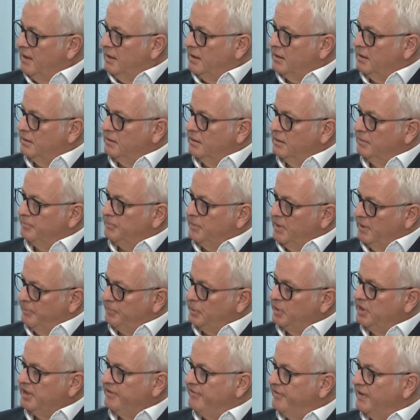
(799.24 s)
They're
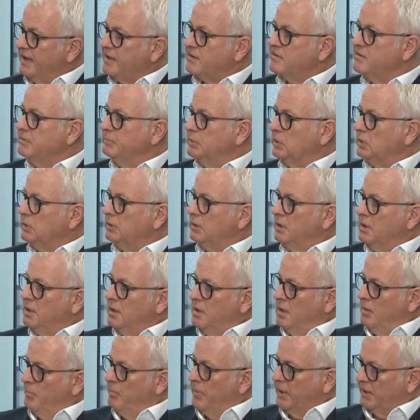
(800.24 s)
pretty flexible,
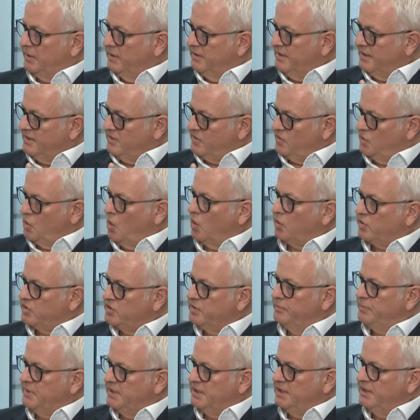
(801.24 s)
but it's got
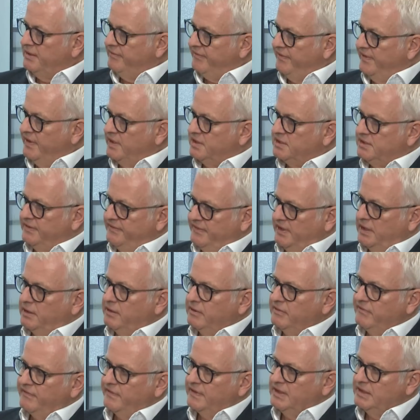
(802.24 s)
to be fit, fair,
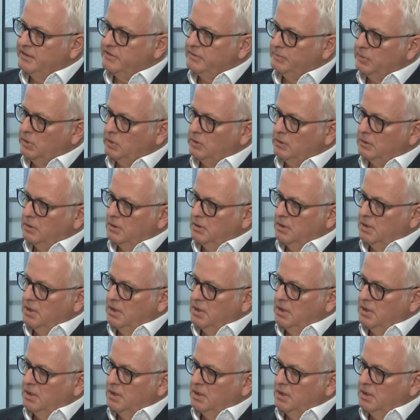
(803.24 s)
and feasible.